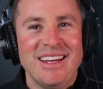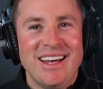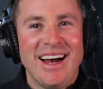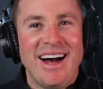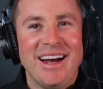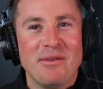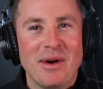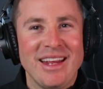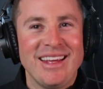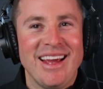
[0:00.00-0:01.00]

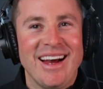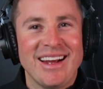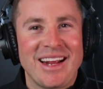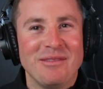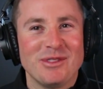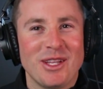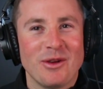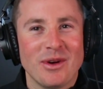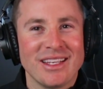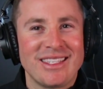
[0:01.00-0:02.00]
when he comes to the
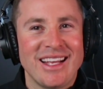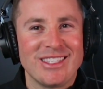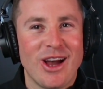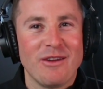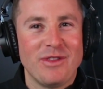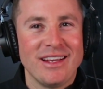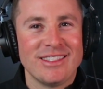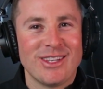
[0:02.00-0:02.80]
real estate side of things.